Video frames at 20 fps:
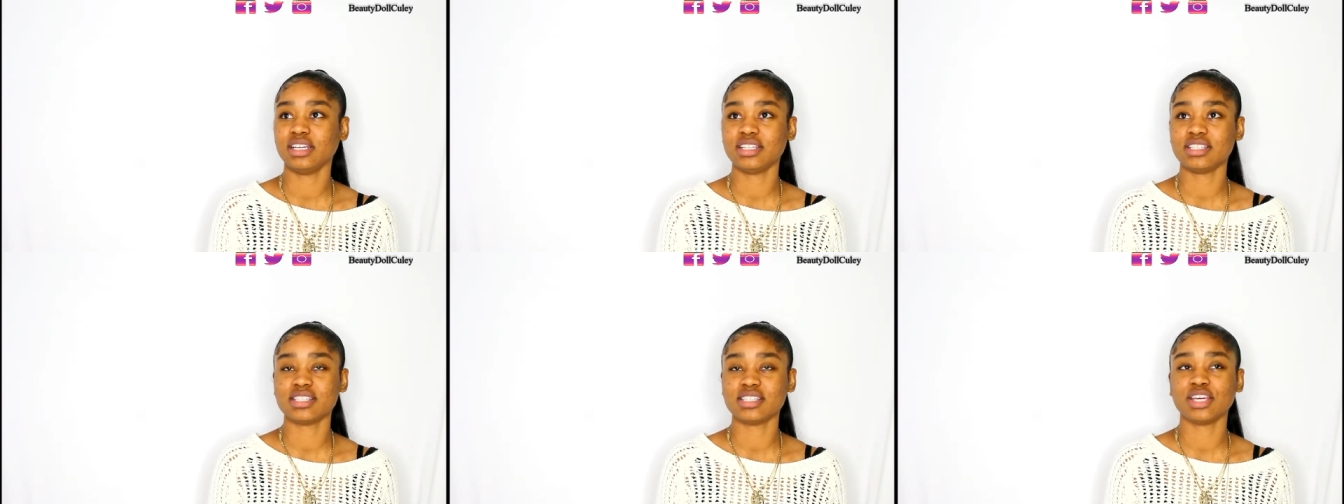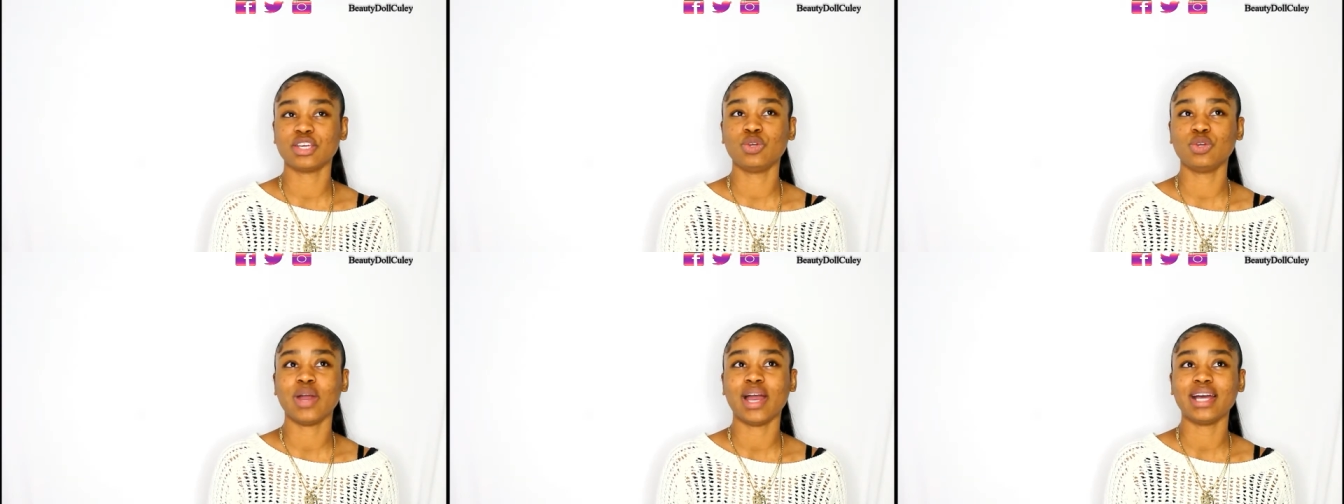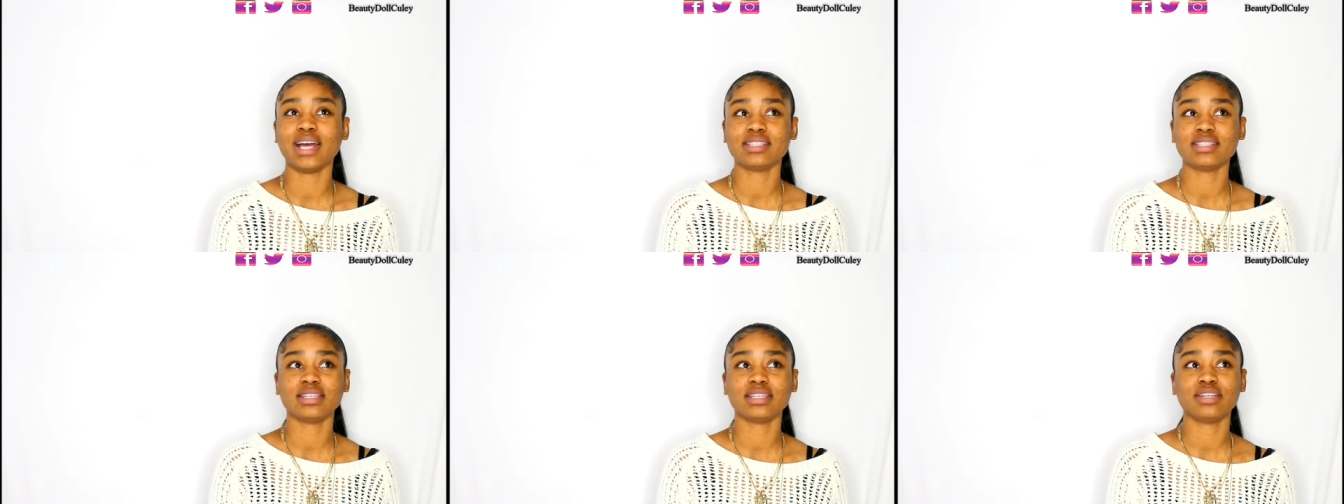it's like you
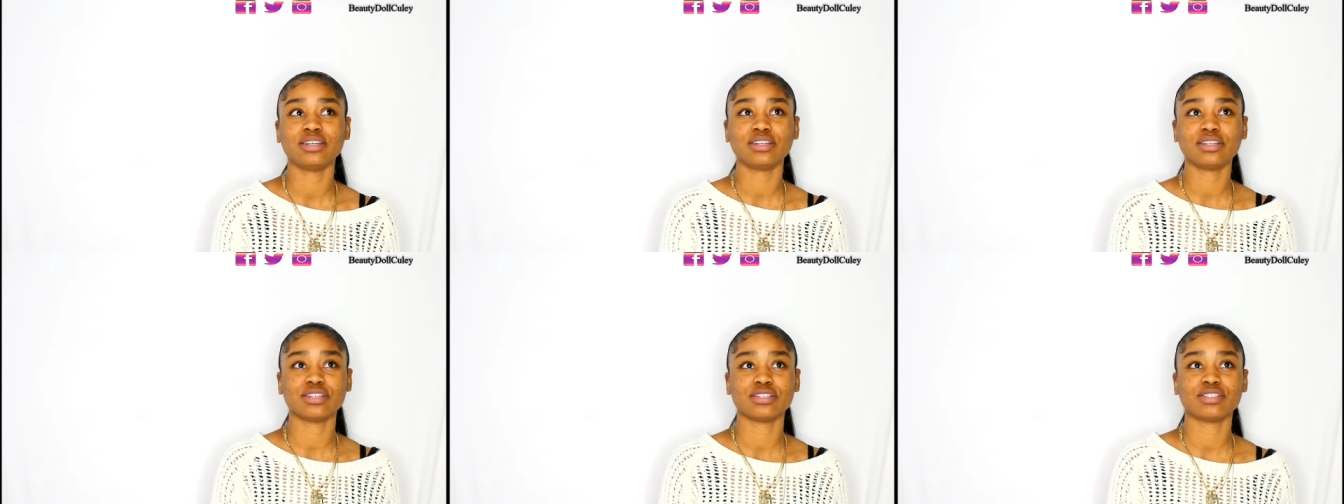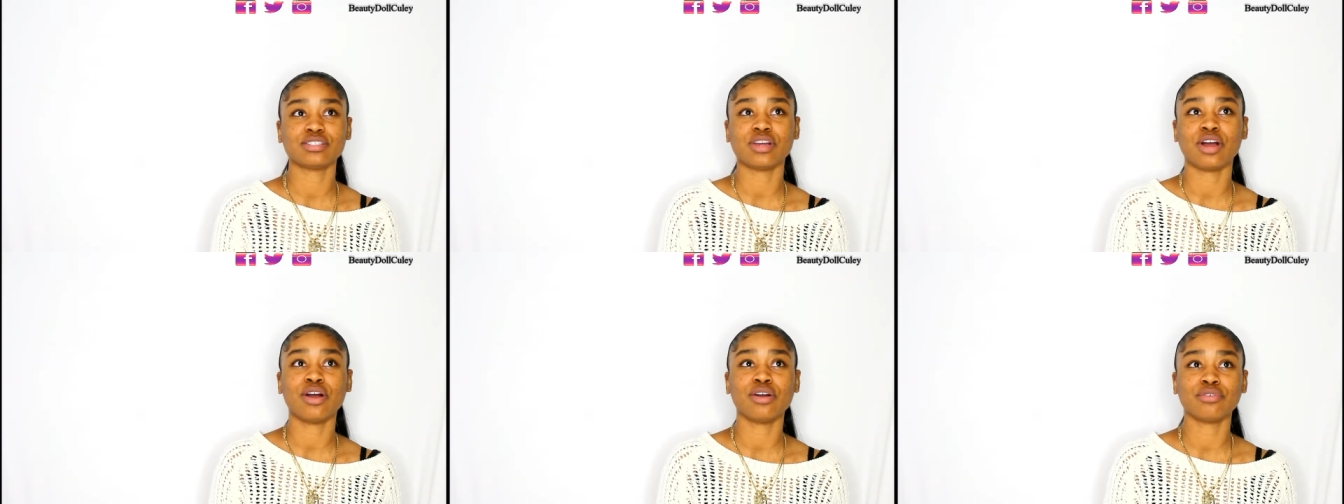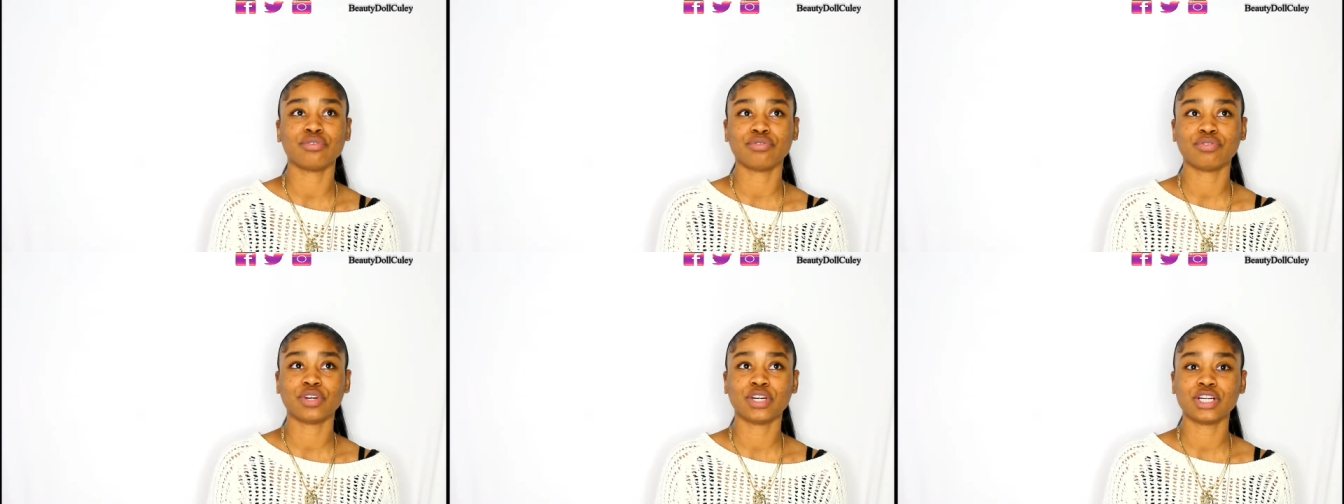had to hear the
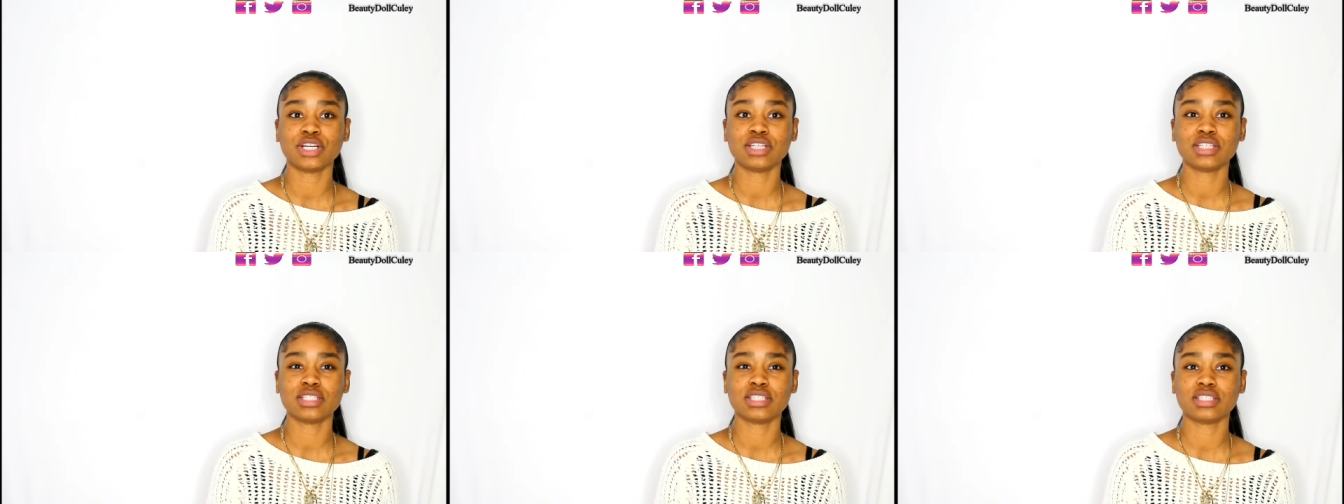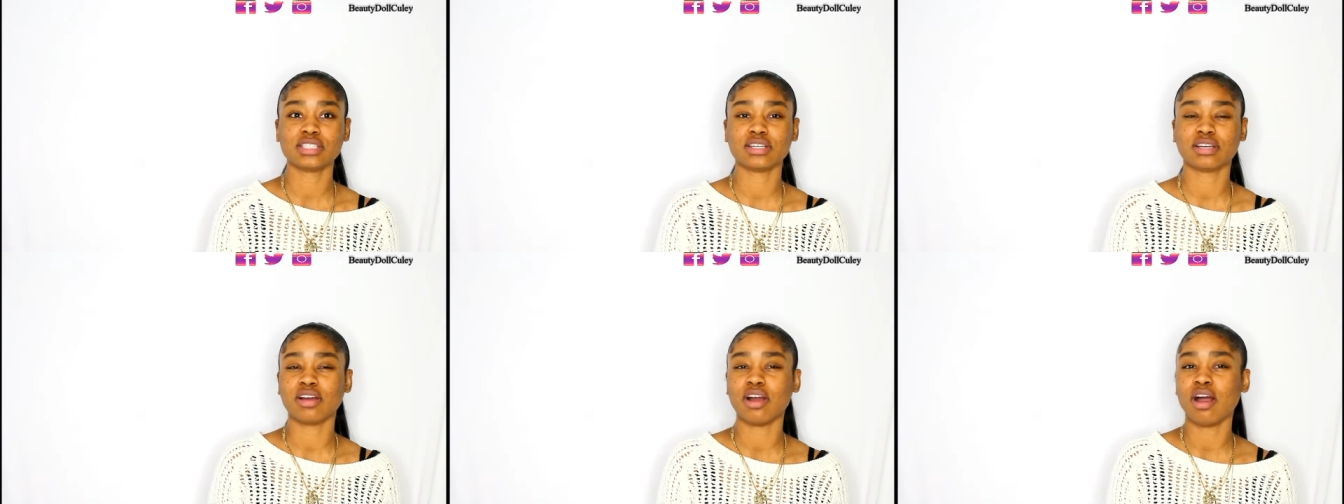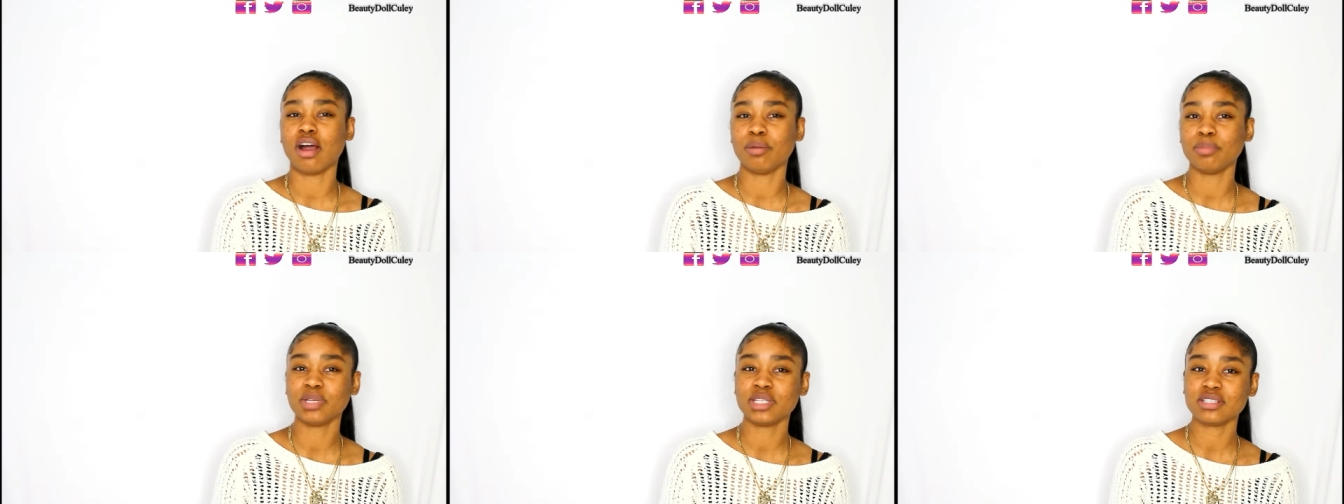song first to
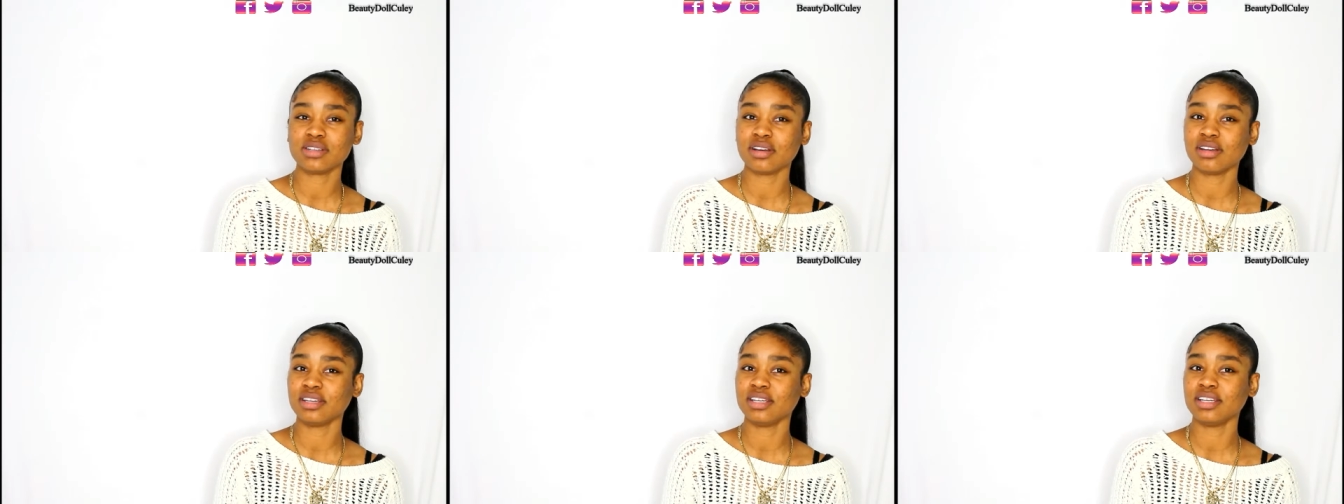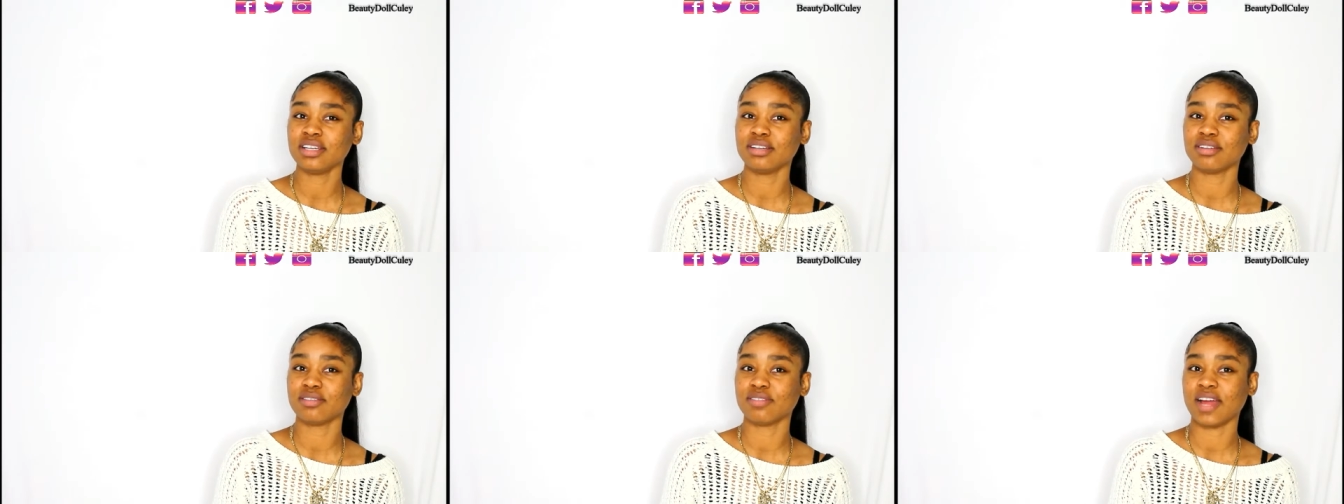comment on it